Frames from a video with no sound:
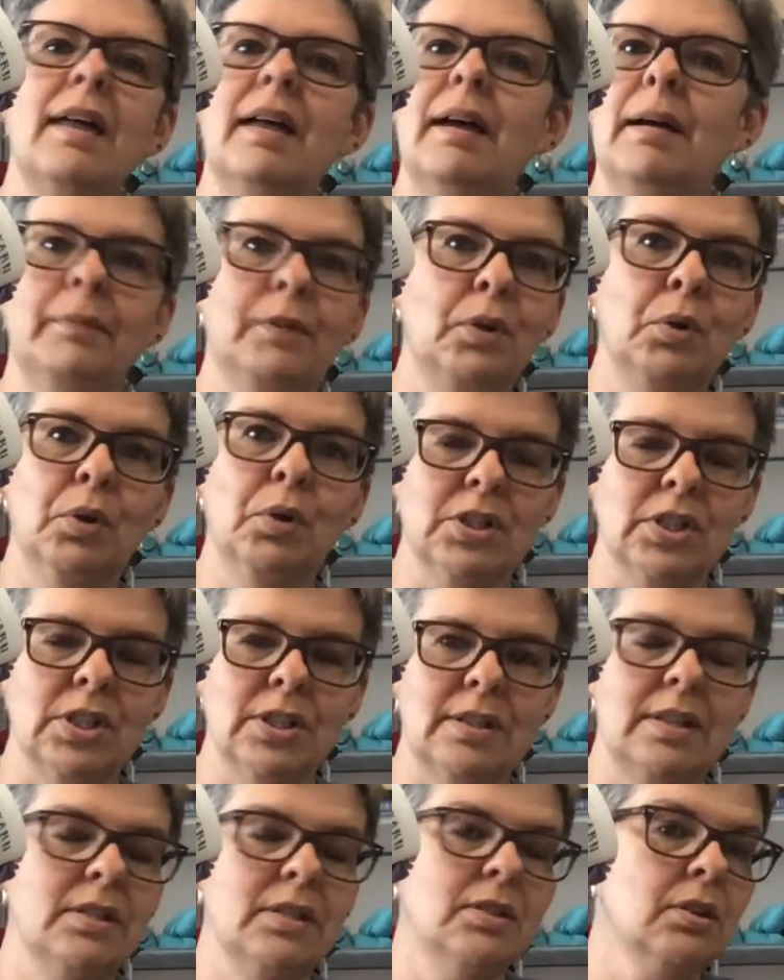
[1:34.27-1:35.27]

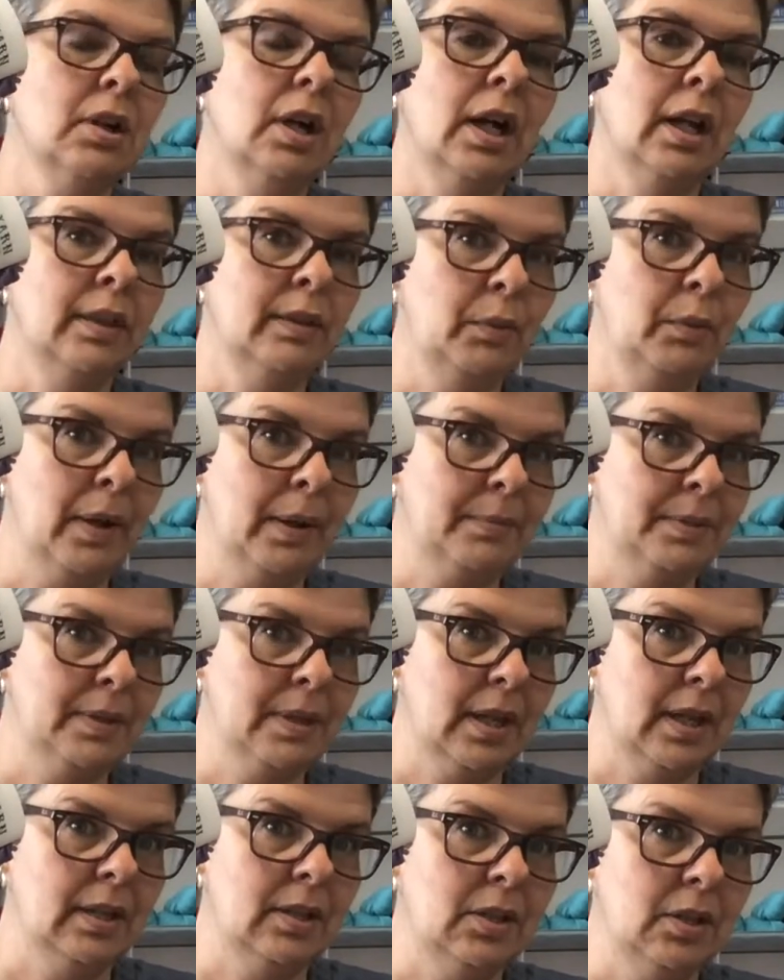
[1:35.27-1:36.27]
Gorgeous. These are on the
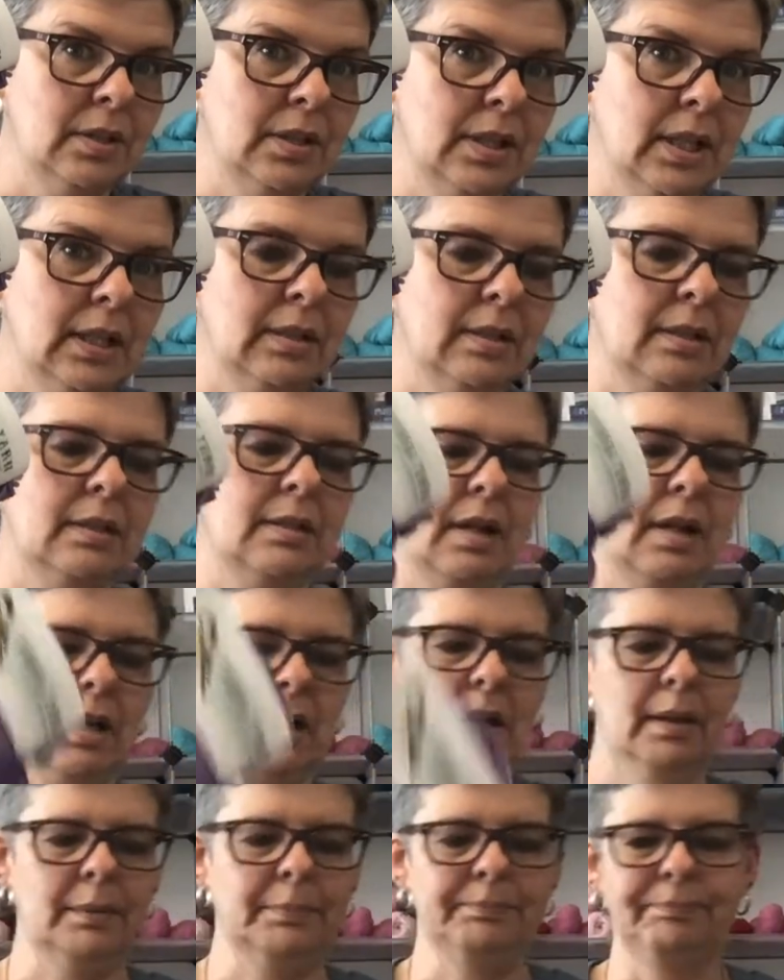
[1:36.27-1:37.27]
website,
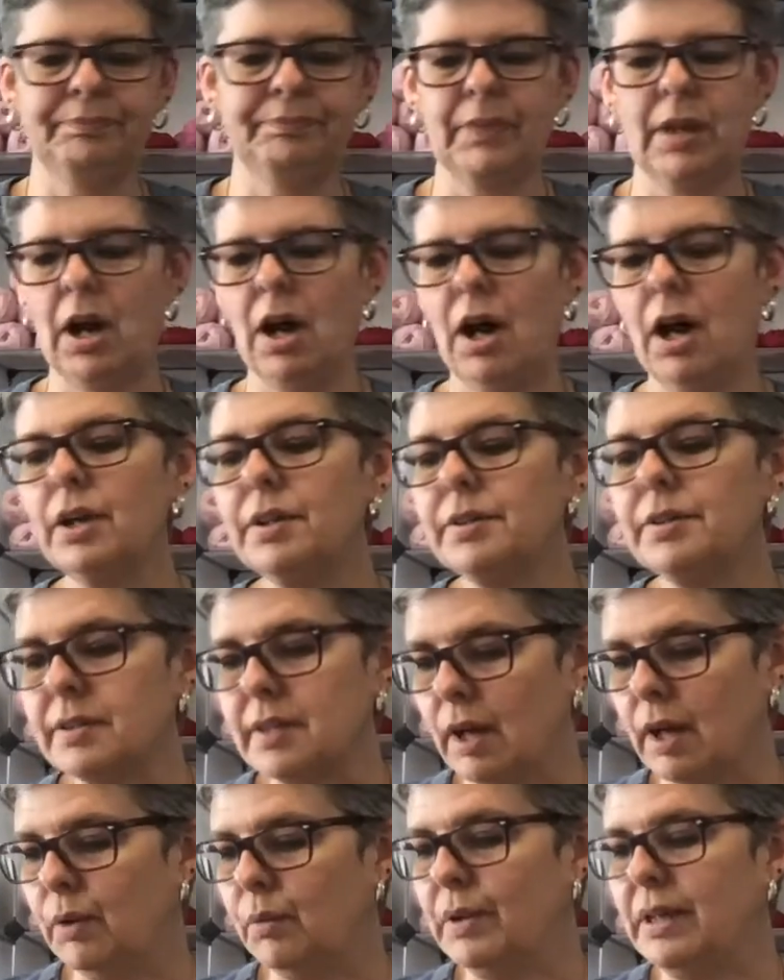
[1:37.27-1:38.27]
yarntexas.com.
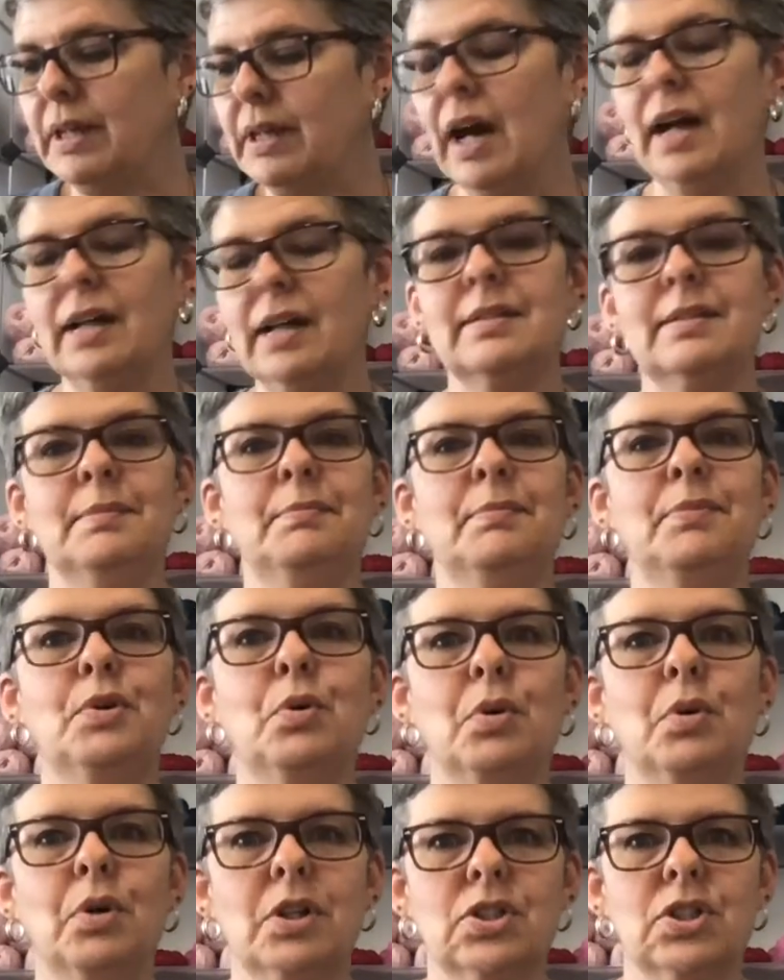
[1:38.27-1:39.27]
Also, we got some
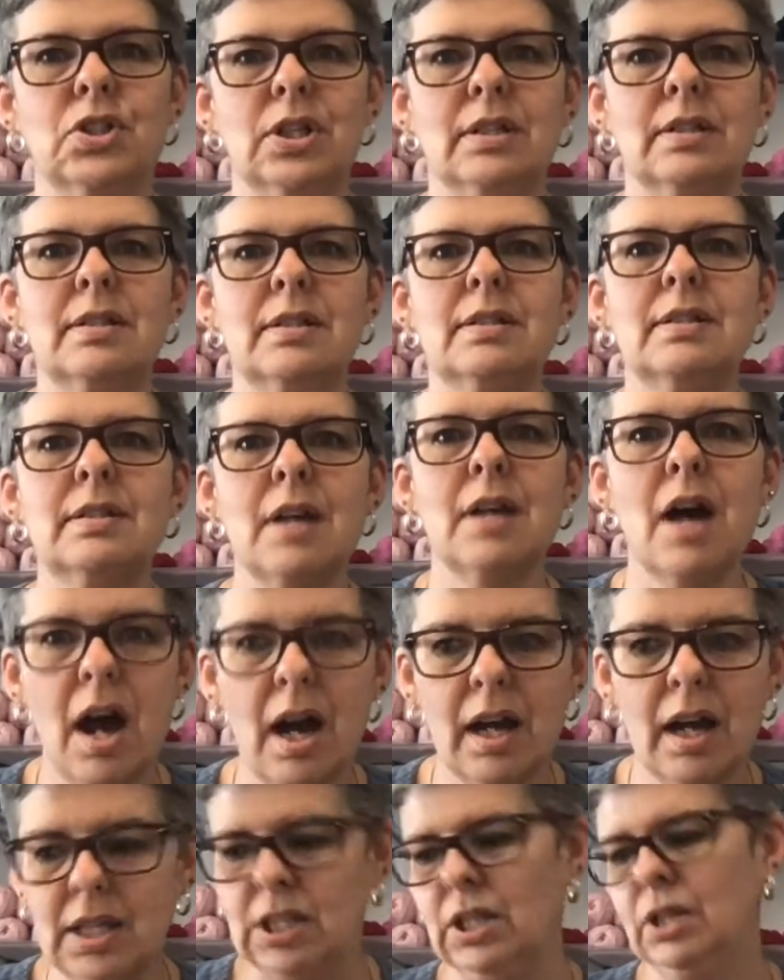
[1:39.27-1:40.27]
gorgeous
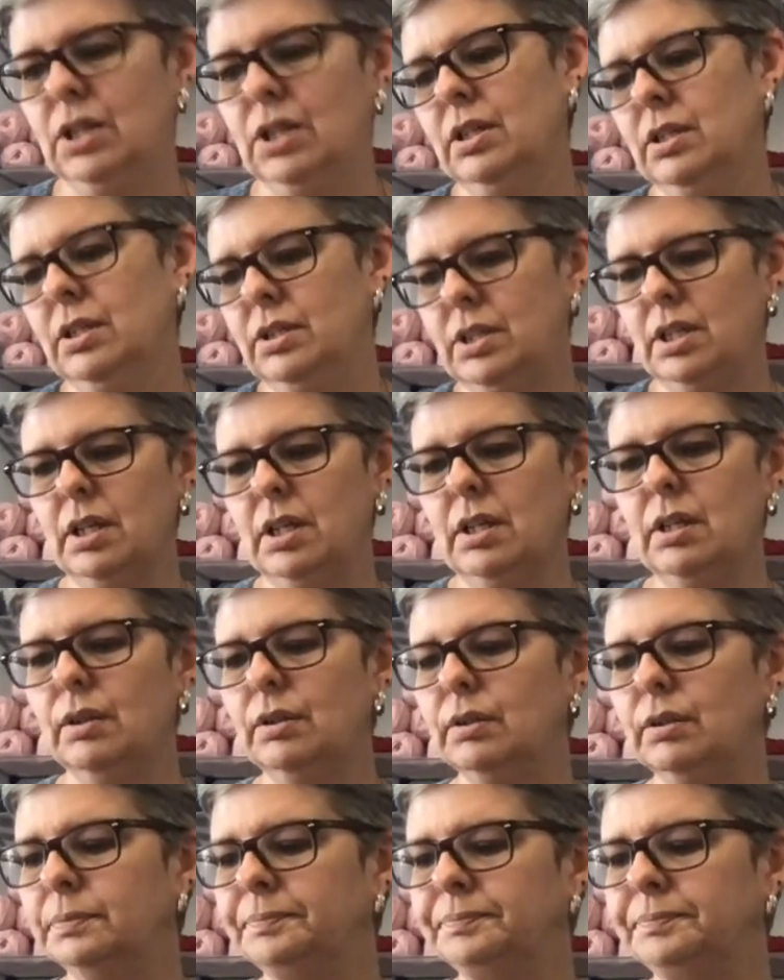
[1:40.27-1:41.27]
sock yarn
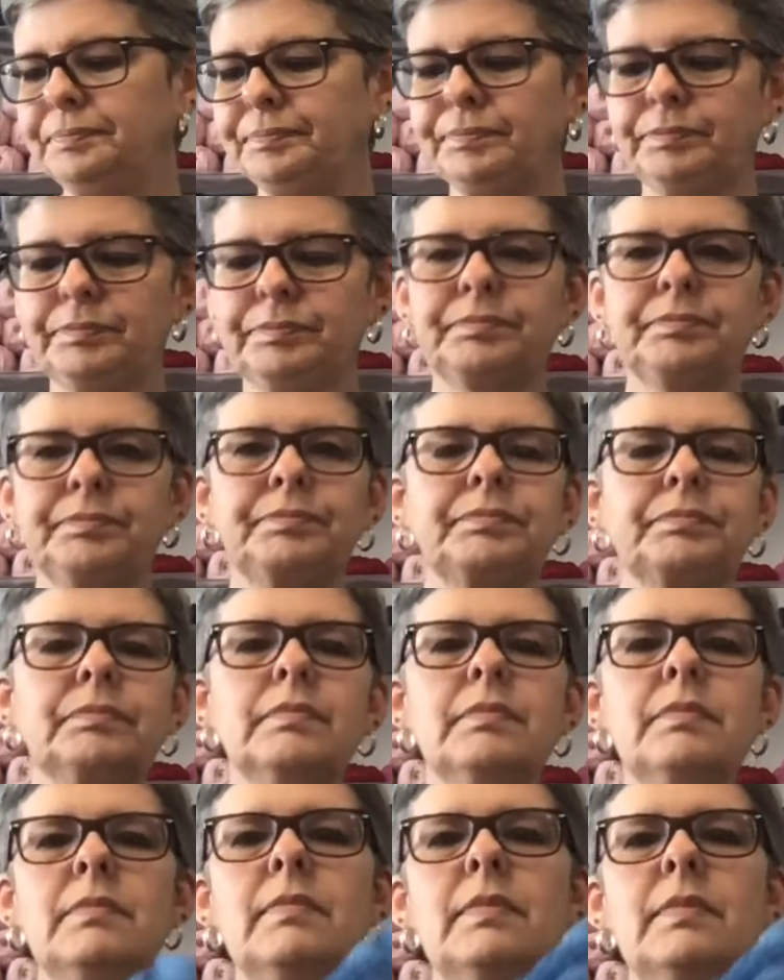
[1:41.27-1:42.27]
too.
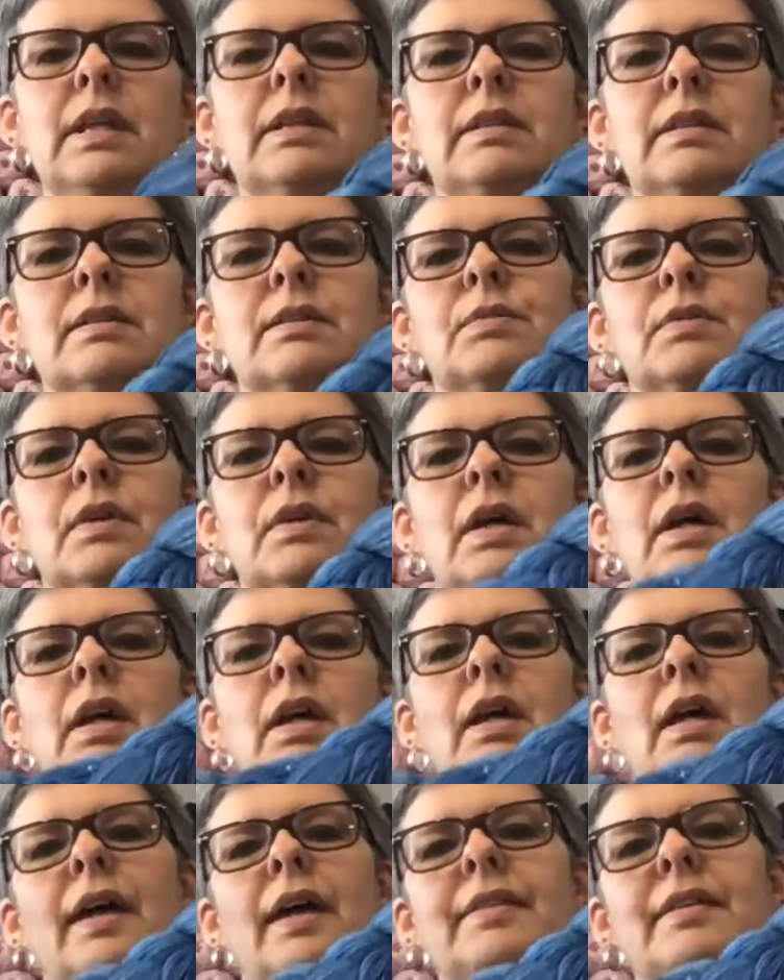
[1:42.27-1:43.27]

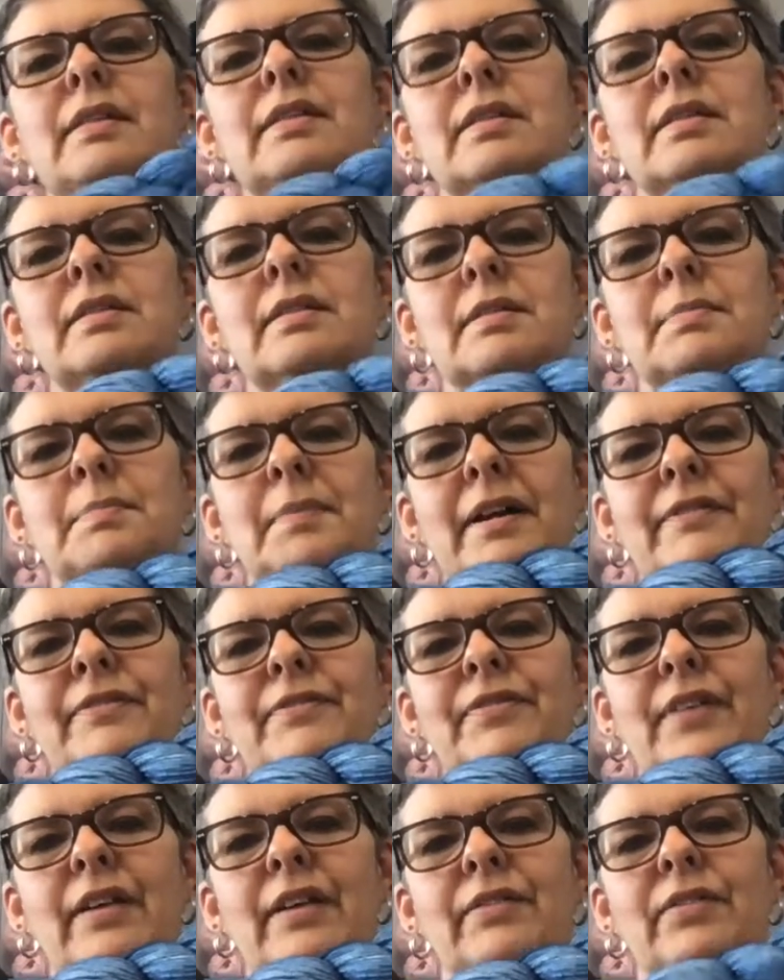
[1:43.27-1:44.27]
I think this is my
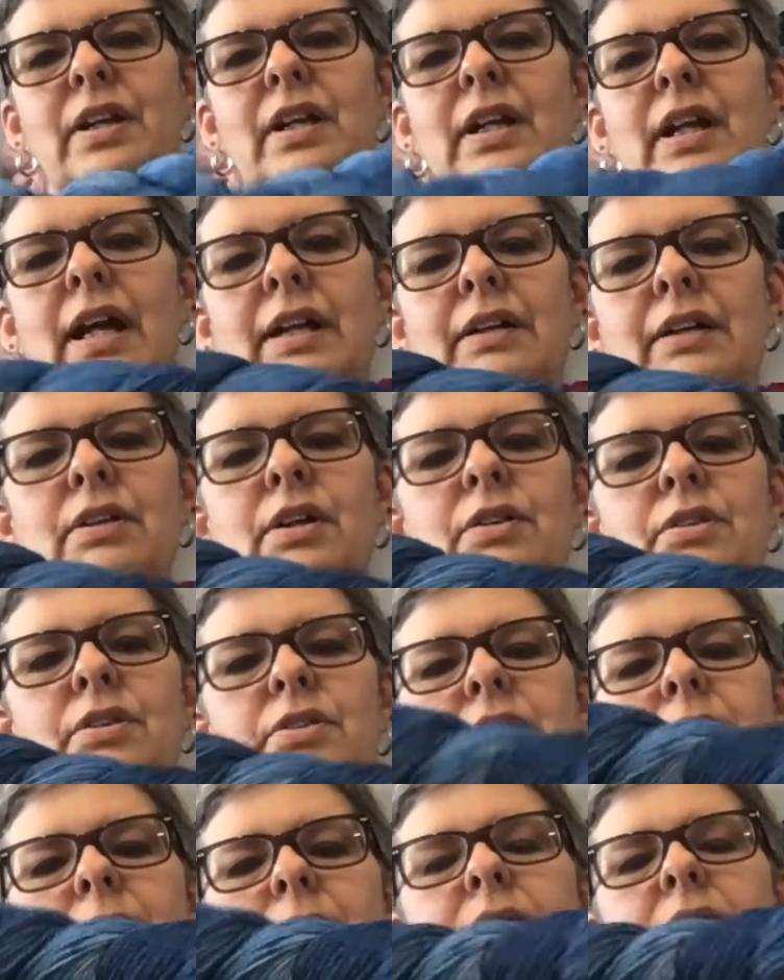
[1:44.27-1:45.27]
favorite. I don't know.
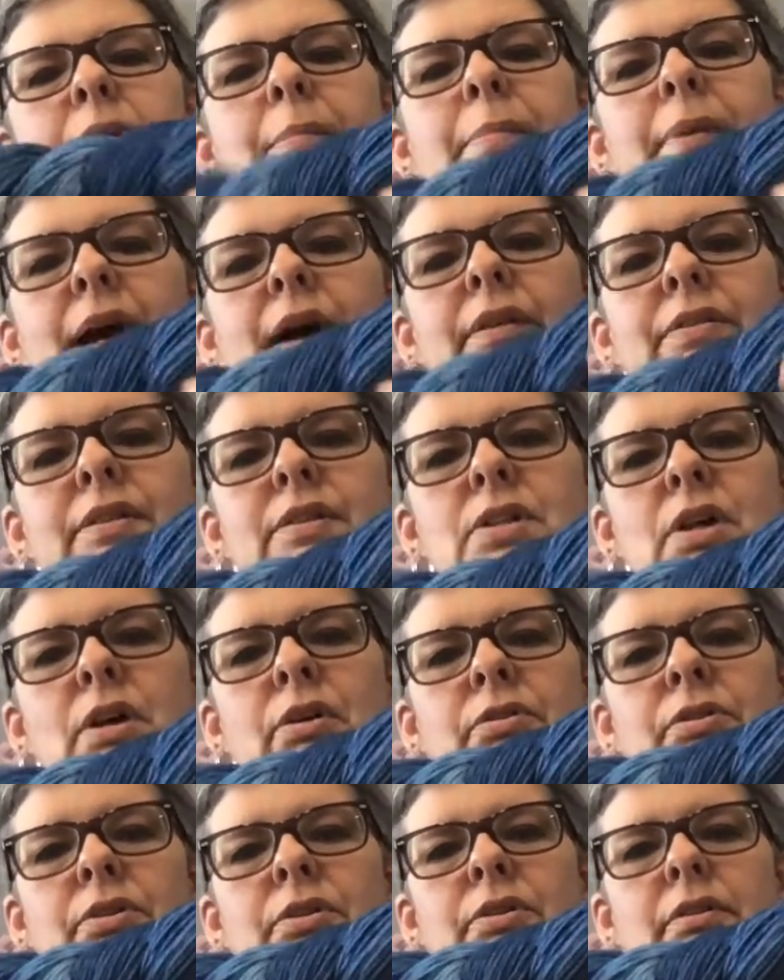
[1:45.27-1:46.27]
There's something about the
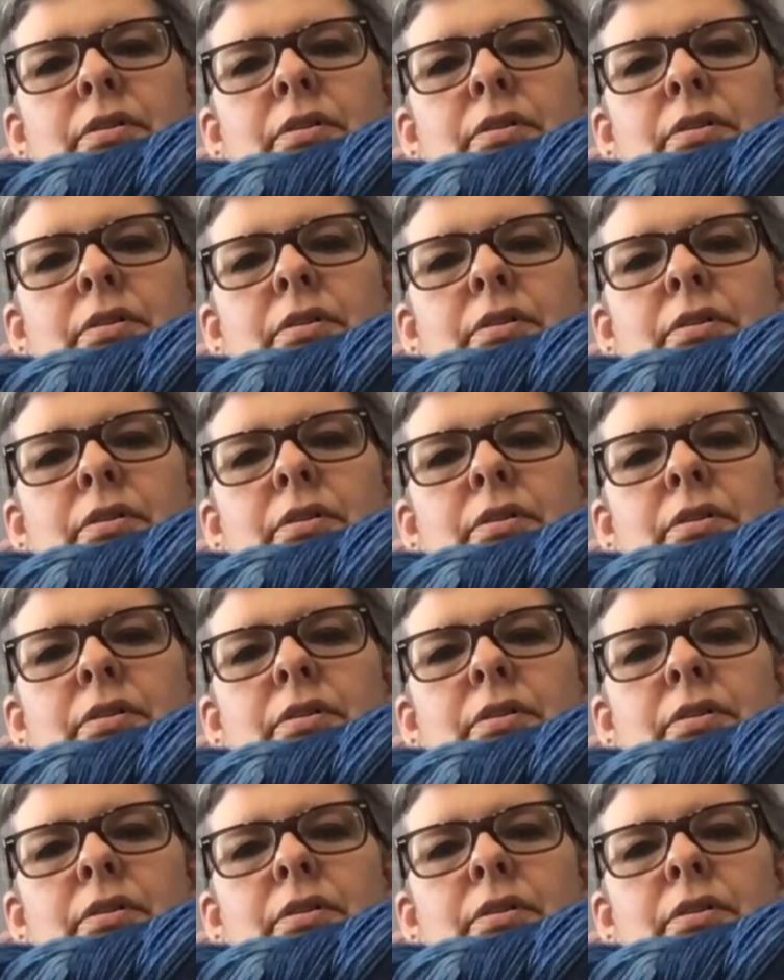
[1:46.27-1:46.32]
tonal